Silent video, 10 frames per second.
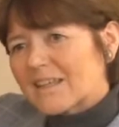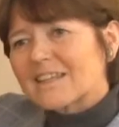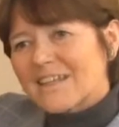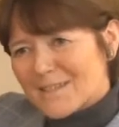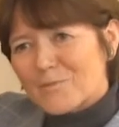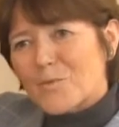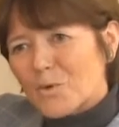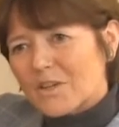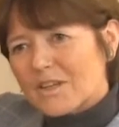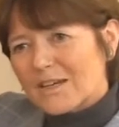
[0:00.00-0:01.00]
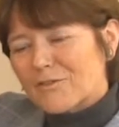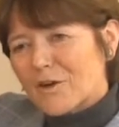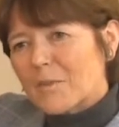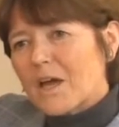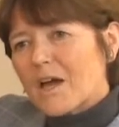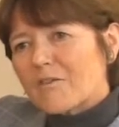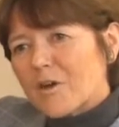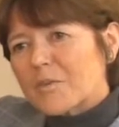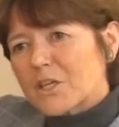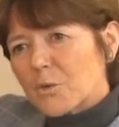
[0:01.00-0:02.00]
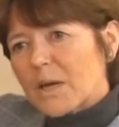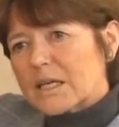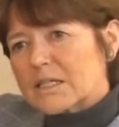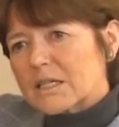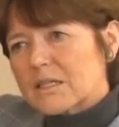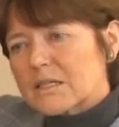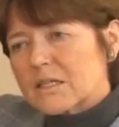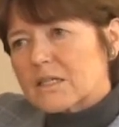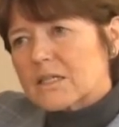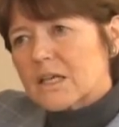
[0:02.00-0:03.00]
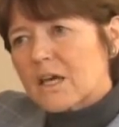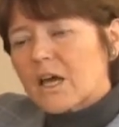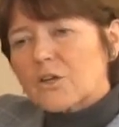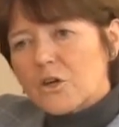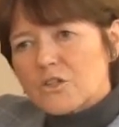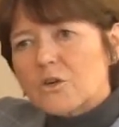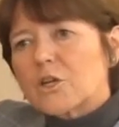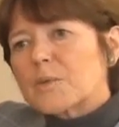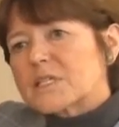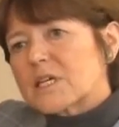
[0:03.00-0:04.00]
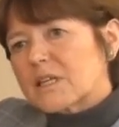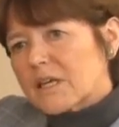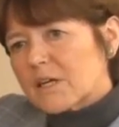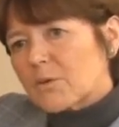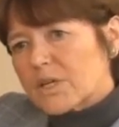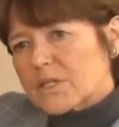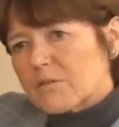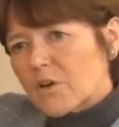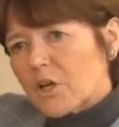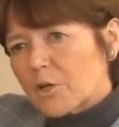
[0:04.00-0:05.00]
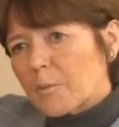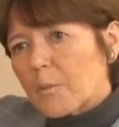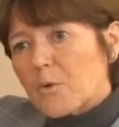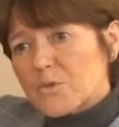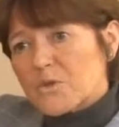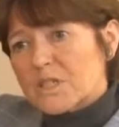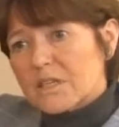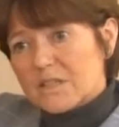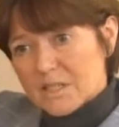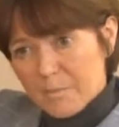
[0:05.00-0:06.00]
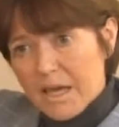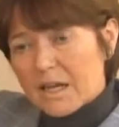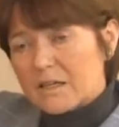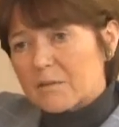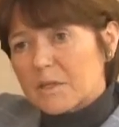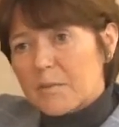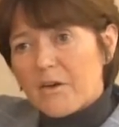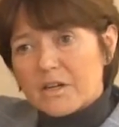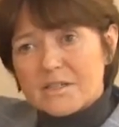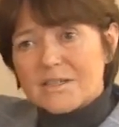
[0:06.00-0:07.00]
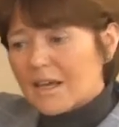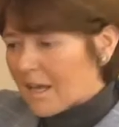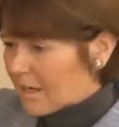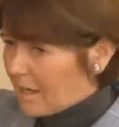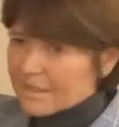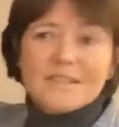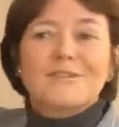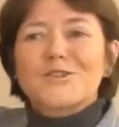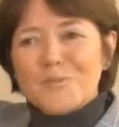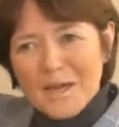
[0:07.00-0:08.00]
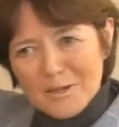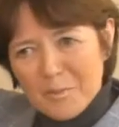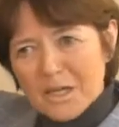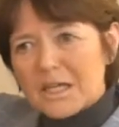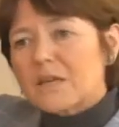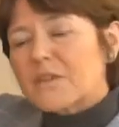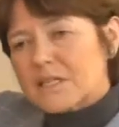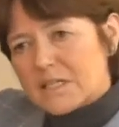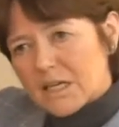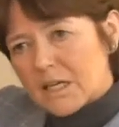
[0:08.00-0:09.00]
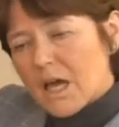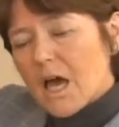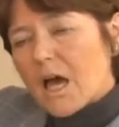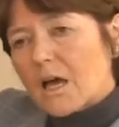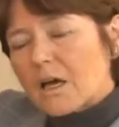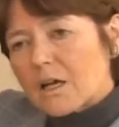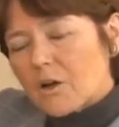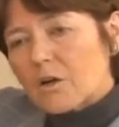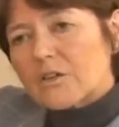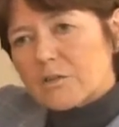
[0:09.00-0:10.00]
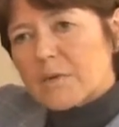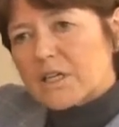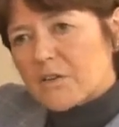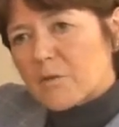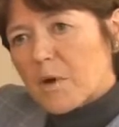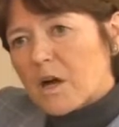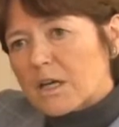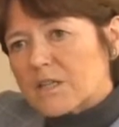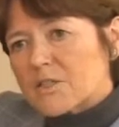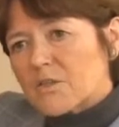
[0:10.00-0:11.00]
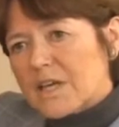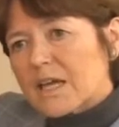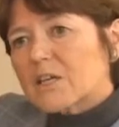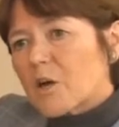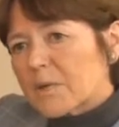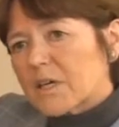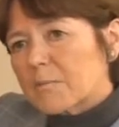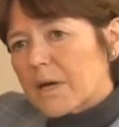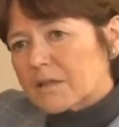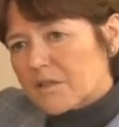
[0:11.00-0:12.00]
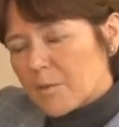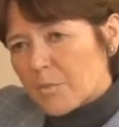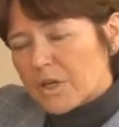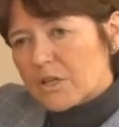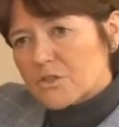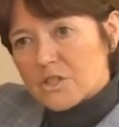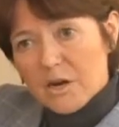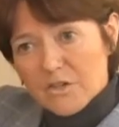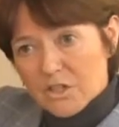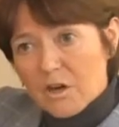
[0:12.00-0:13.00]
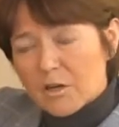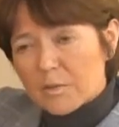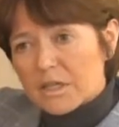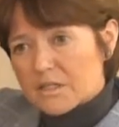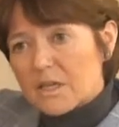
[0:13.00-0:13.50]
And I think that's the important thing from the US, is that not only are we seeing that increase in volume, but we're also seeing the spend. I mean, Americans like to spend money, they stay longer than many other markets. So the economic impact that they're bringing to the Irish economy